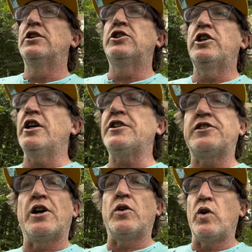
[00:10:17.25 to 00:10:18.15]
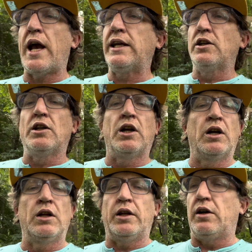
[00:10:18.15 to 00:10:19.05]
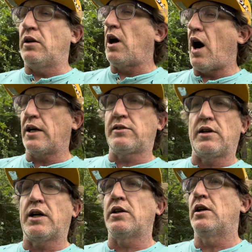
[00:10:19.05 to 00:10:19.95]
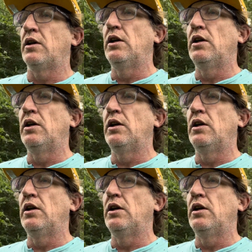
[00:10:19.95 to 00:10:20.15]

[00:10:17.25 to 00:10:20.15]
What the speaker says: Just a regular little cocksucker.